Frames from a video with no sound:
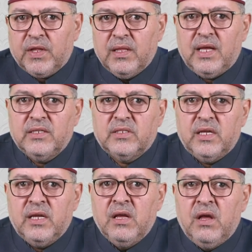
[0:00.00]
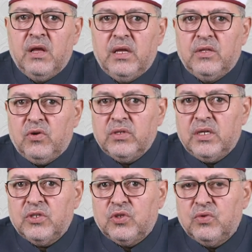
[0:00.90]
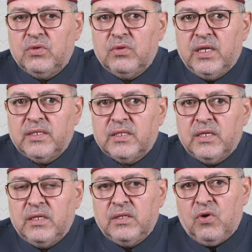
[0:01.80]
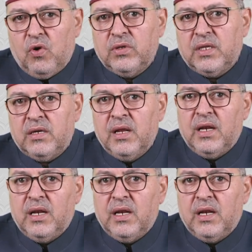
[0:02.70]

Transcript: That's in order to, let's say, in order